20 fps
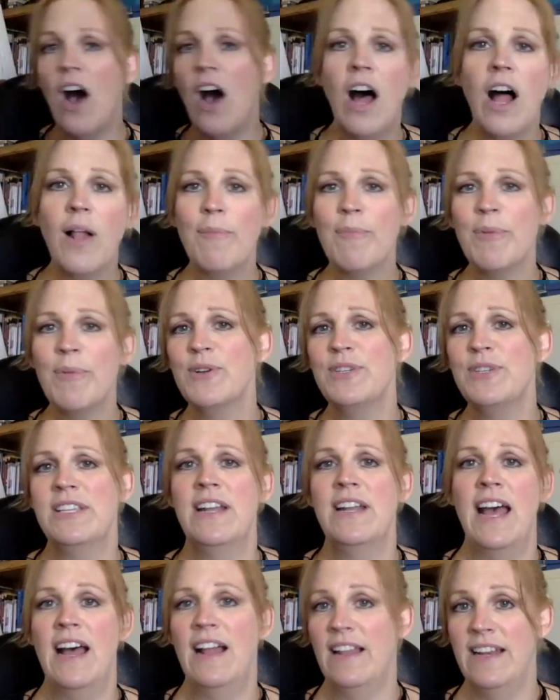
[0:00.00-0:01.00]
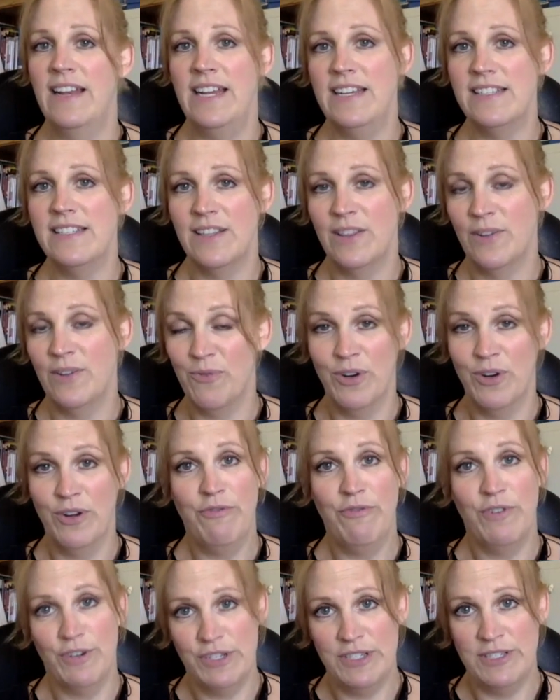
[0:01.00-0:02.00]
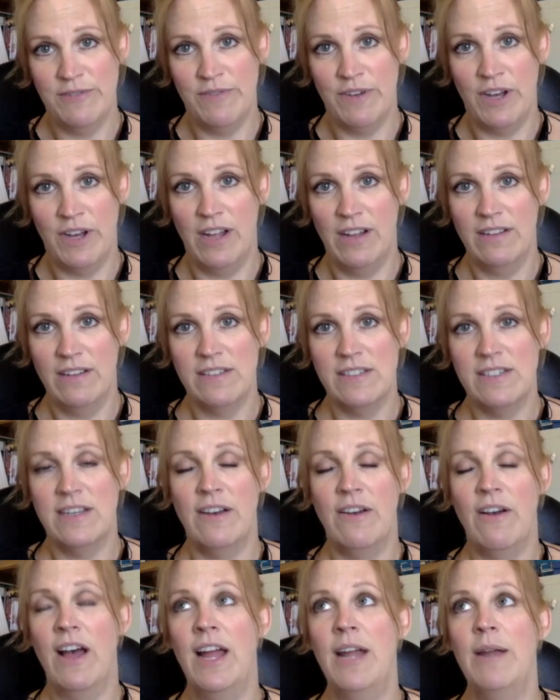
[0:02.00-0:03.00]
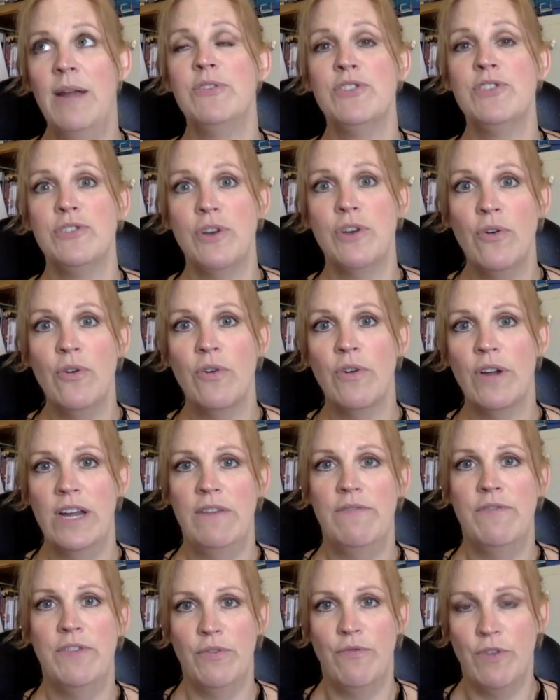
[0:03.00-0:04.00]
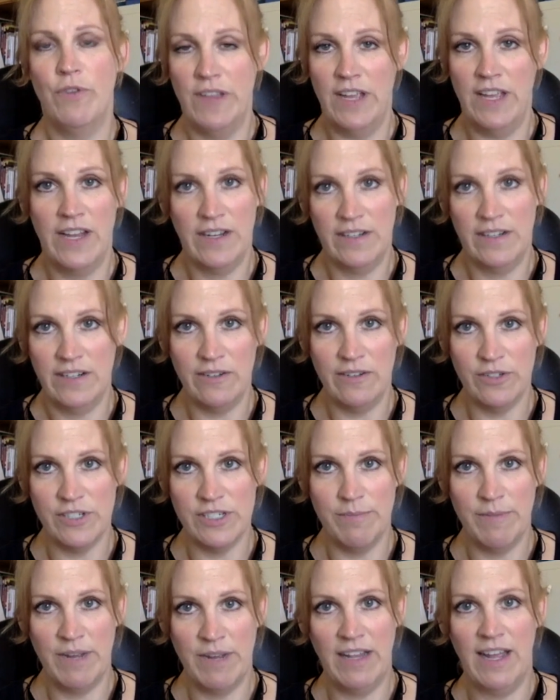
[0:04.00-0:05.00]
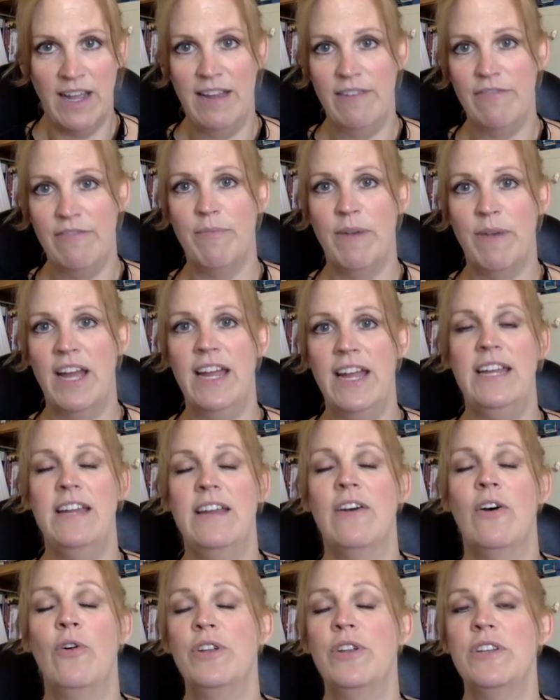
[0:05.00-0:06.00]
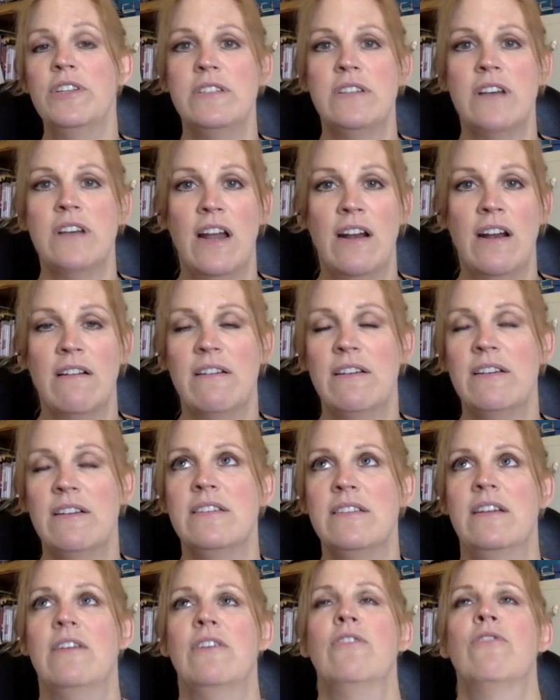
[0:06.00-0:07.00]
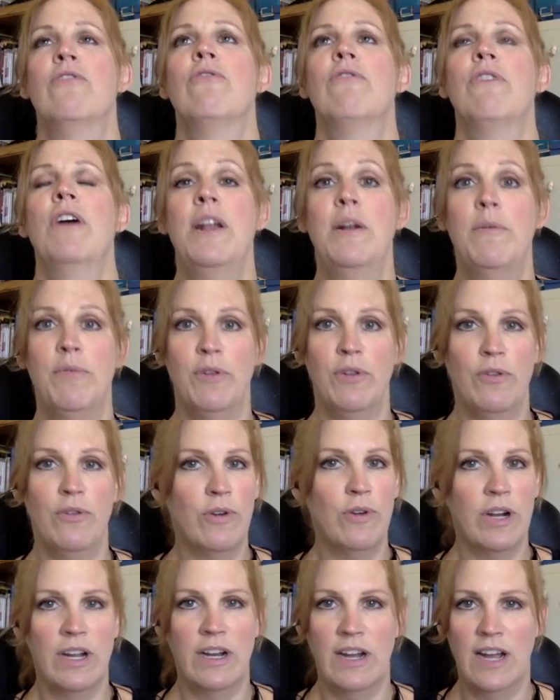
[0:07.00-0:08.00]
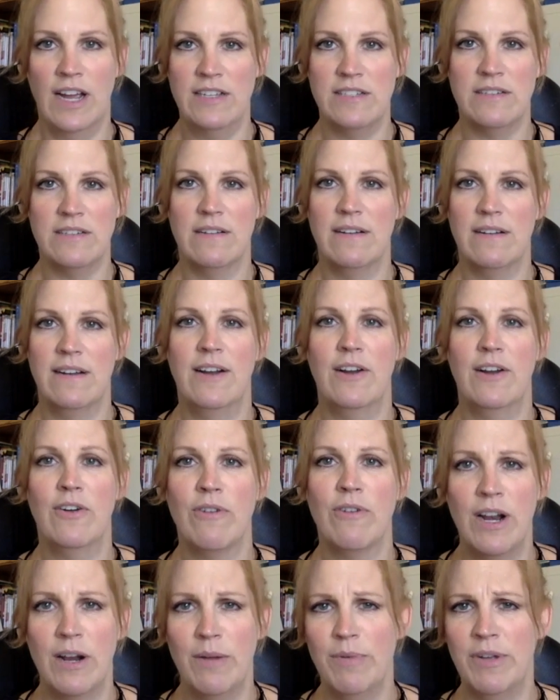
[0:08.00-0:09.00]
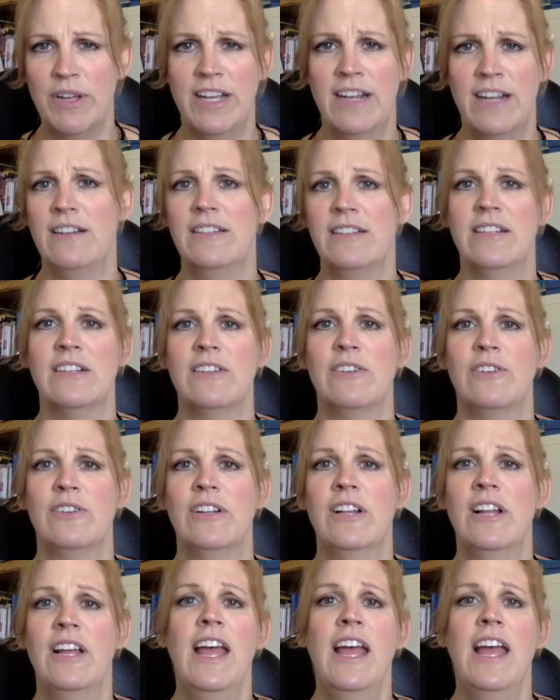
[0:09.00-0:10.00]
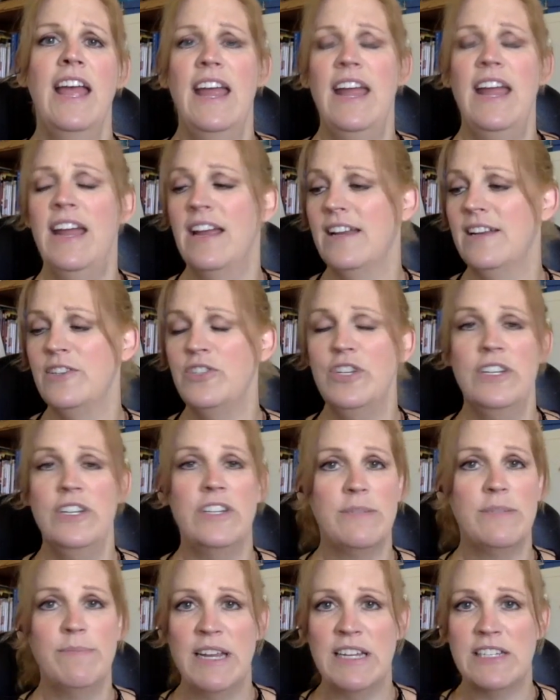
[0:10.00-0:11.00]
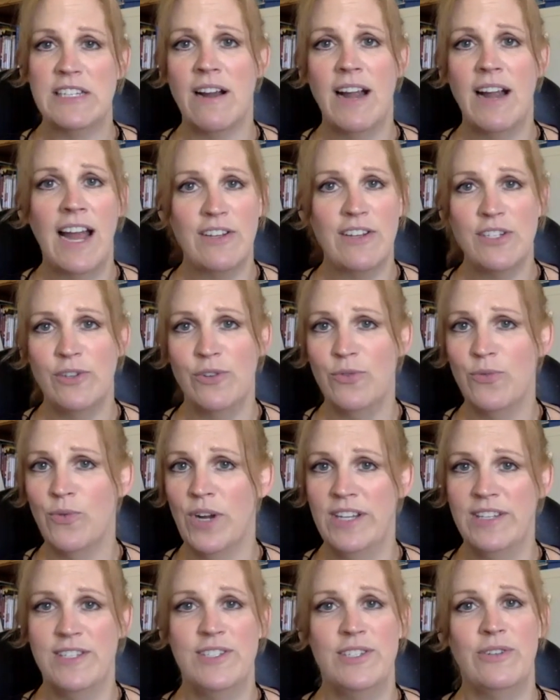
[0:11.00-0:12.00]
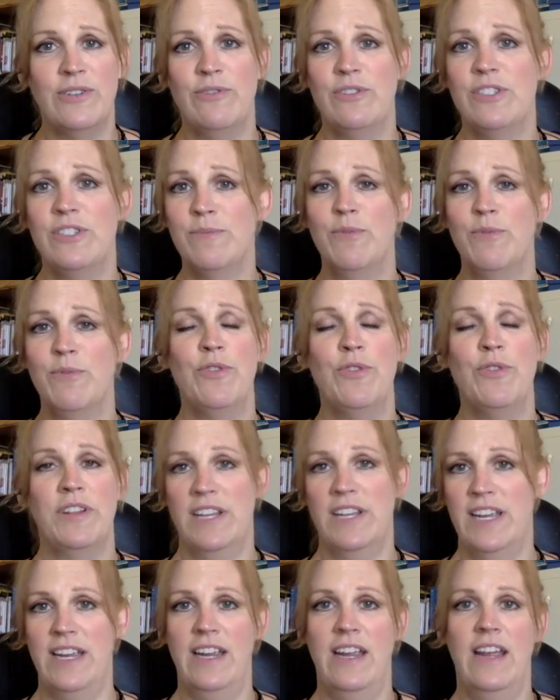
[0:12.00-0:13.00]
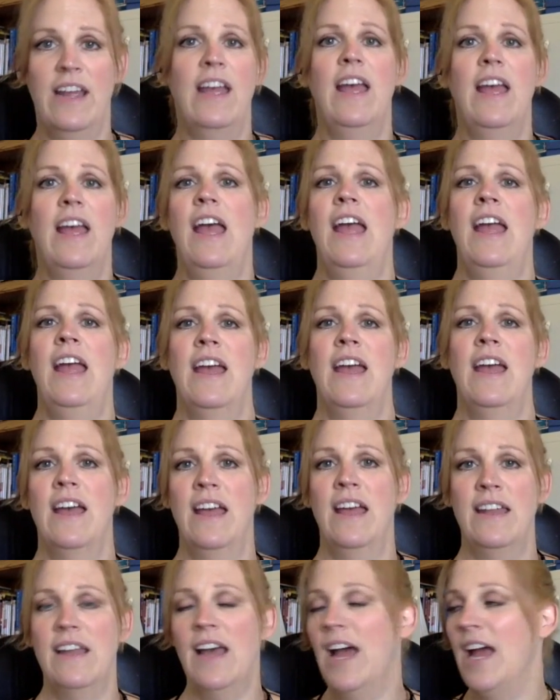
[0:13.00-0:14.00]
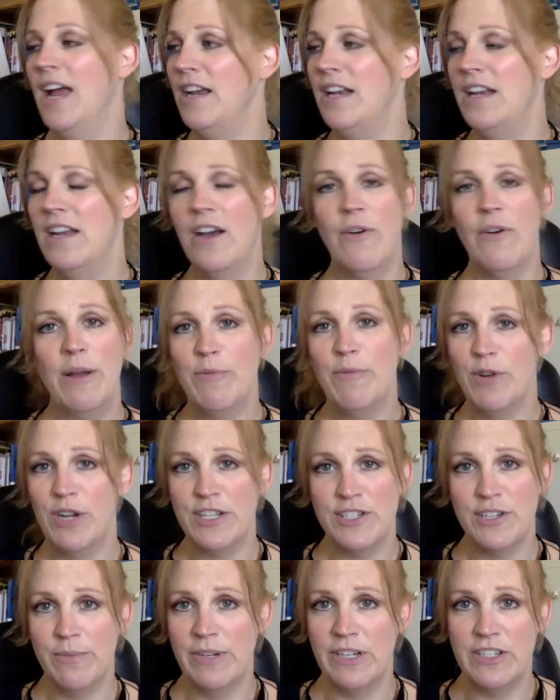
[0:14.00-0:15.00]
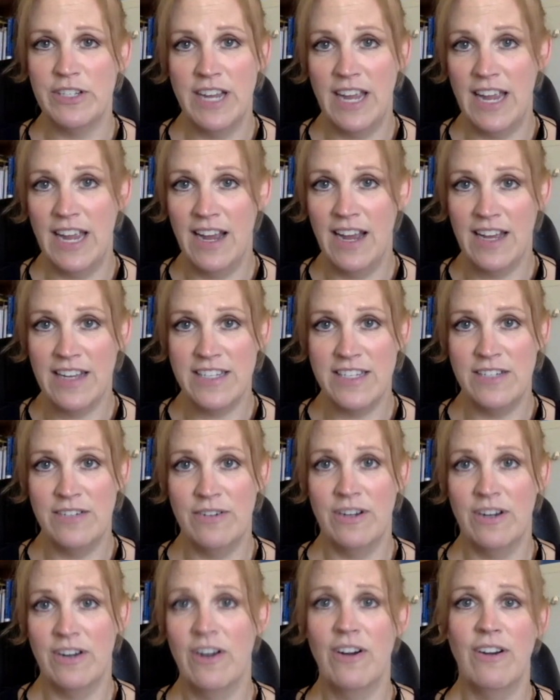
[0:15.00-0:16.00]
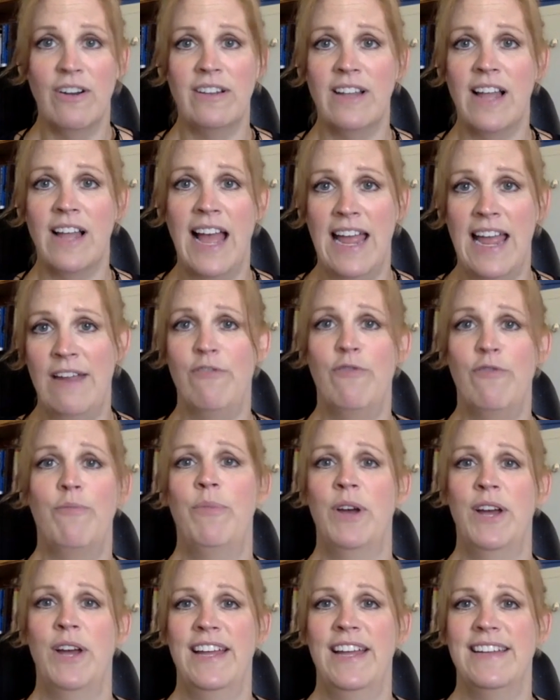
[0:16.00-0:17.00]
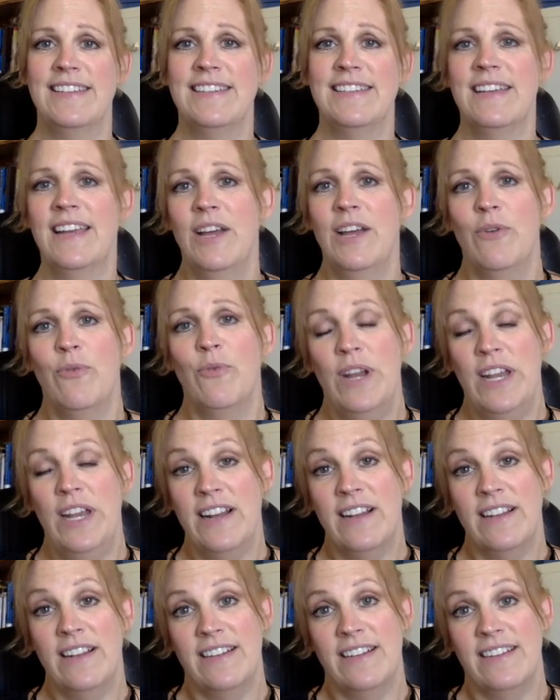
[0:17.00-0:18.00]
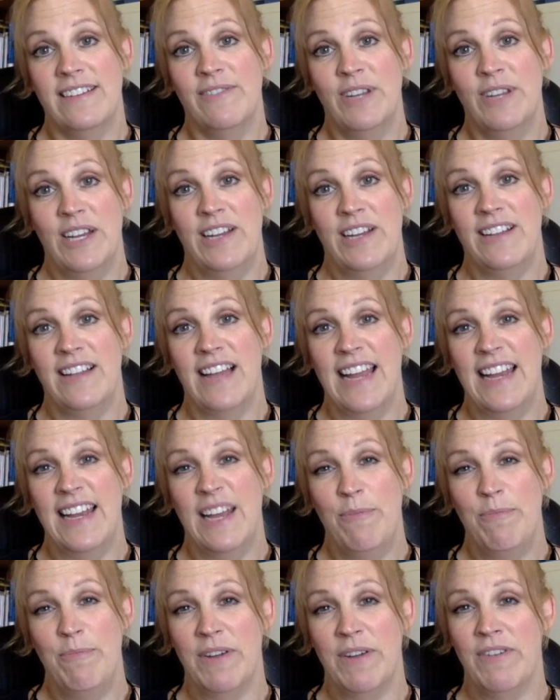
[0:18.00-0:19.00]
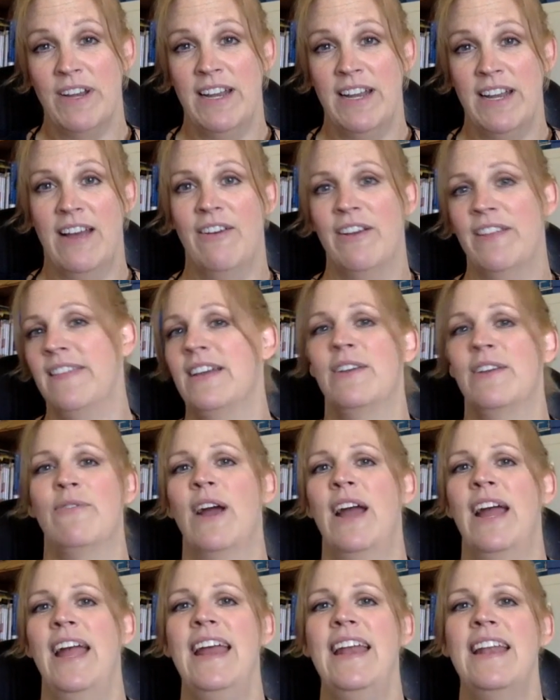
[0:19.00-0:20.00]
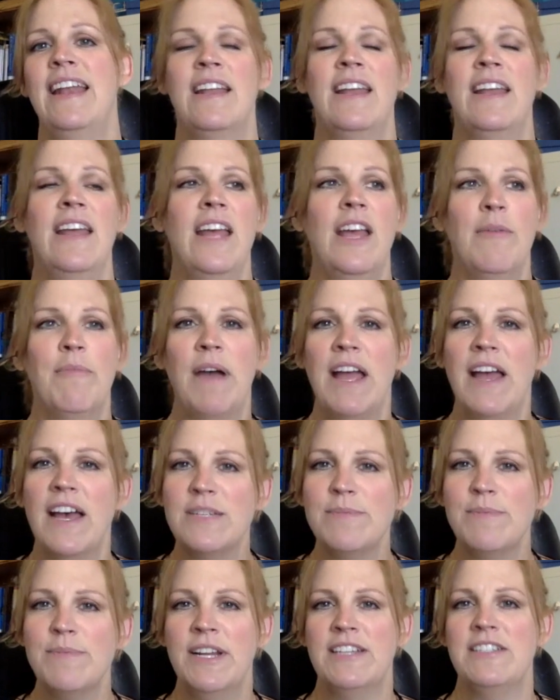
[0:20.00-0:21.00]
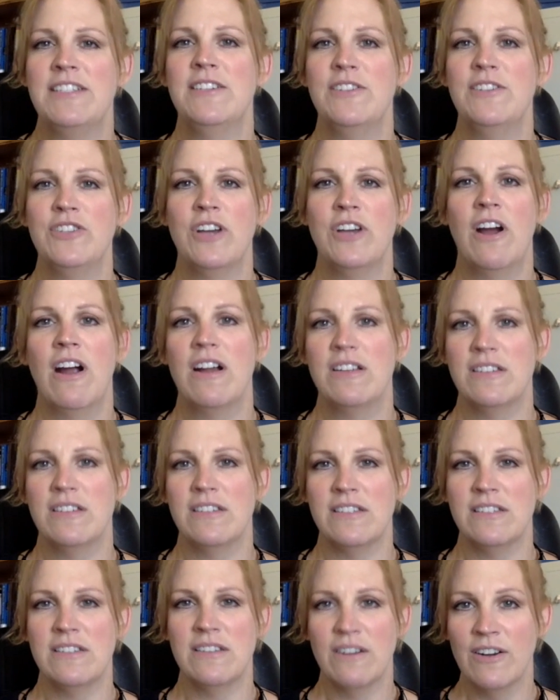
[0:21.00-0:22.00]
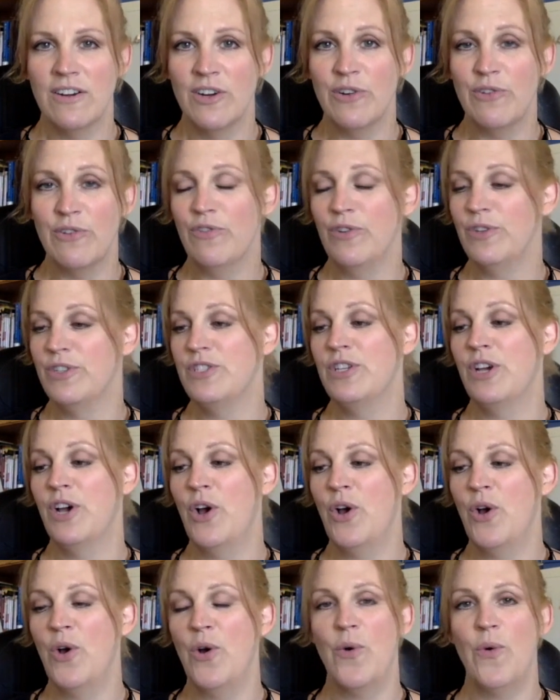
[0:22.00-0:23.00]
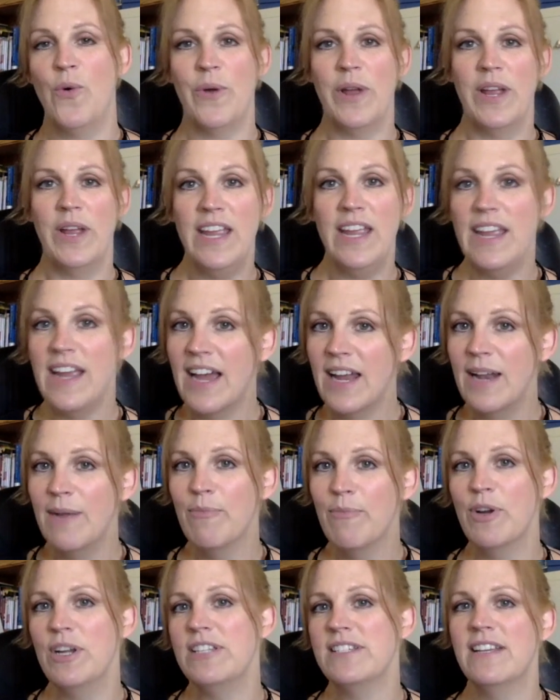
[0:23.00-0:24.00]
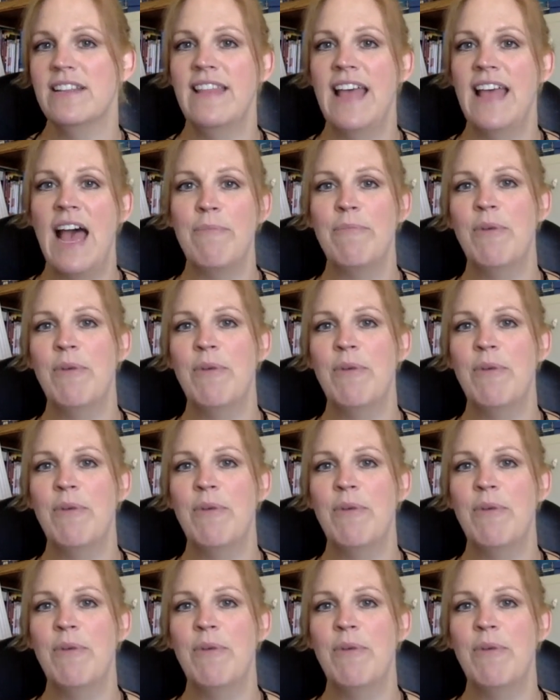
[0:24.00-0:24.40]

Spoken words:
all personalities in the world, first of all. So I am so grateful for the analyticals in my life. My oldest daughter is an incredible organizer, an incredible analytical, and she just makes our household run so smoothly. And I know I bring so much chaos to her life, but we need to lighten up every now and then, right? And my husband has such a heart to serve, so he kind of brings in that